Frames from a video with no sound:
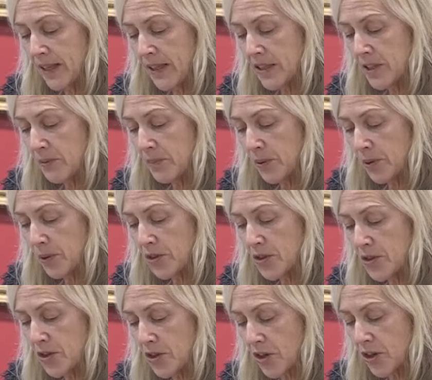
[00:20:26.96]
As the
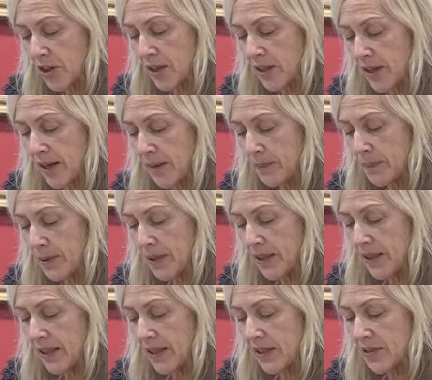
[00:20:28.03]
birds started up,
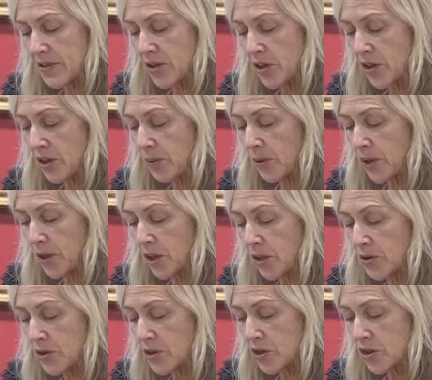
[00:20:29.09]
they saw they were
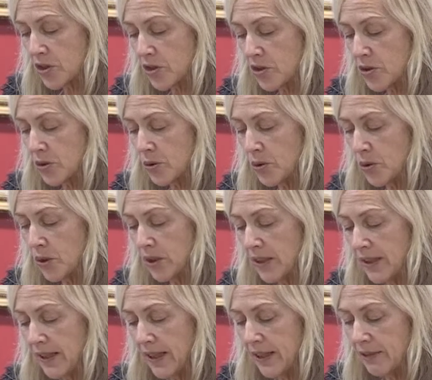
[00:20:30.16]
close to the school
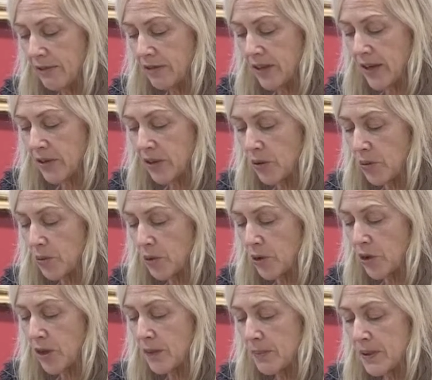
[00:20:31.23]
and found that
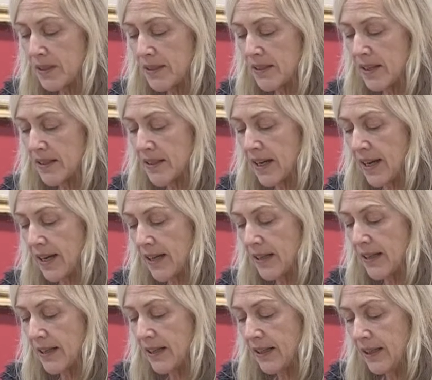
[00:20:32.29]
word had been sent
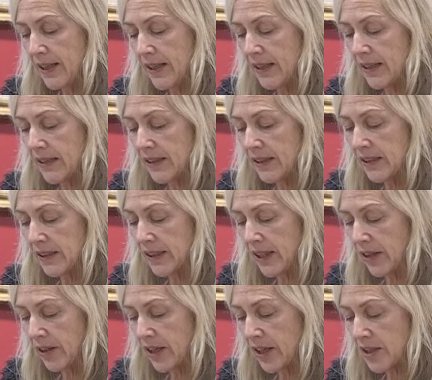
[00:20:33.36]
ahead, and in little
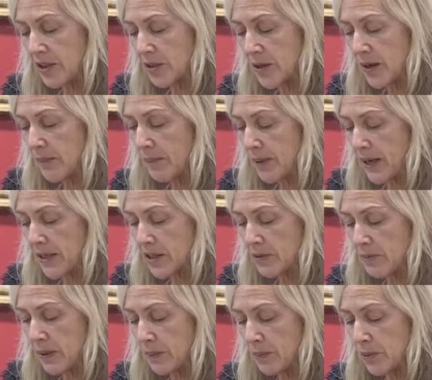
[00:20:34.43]
areas
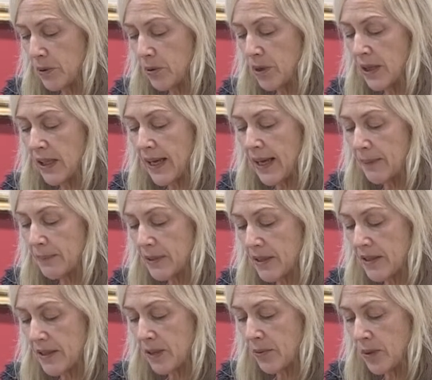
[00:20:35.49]
passed people who clapped
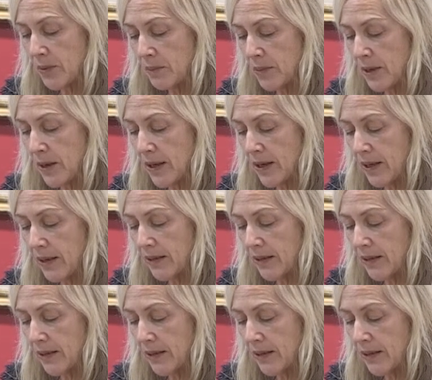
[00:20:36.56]
as they went by.